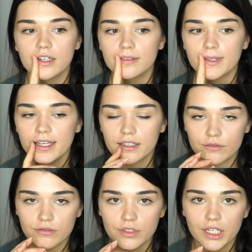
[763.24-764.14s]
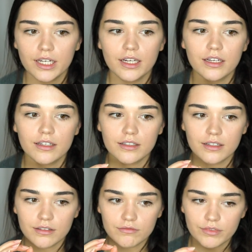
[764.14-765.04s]
like a really,
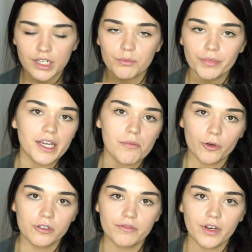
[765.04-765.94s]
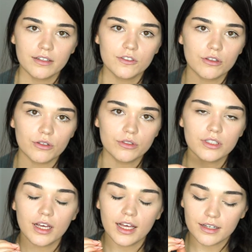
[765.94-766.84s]
really big amount of fat to lose,
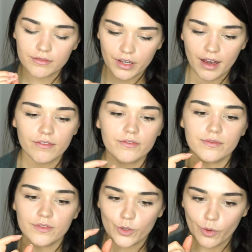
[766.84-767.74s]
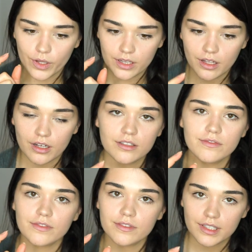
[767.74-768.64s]
if you have, a lot of
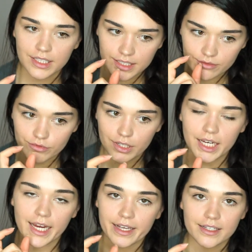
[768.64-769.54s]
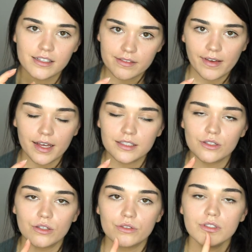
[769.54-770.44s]
really excess fat
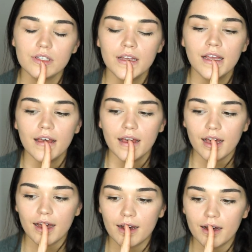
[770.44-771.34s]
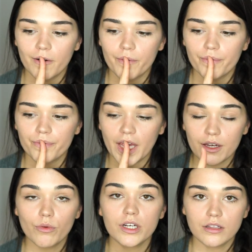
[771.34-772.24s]
to lose, and
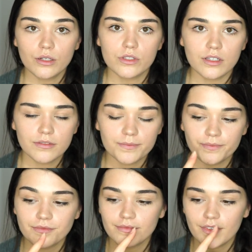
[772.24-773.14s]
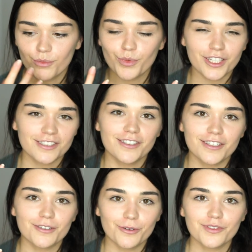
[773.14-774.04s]
you want to lose it, because this
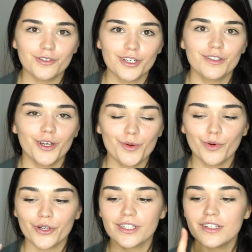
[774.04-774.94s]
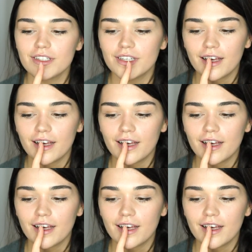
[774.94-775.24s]
is of course very important,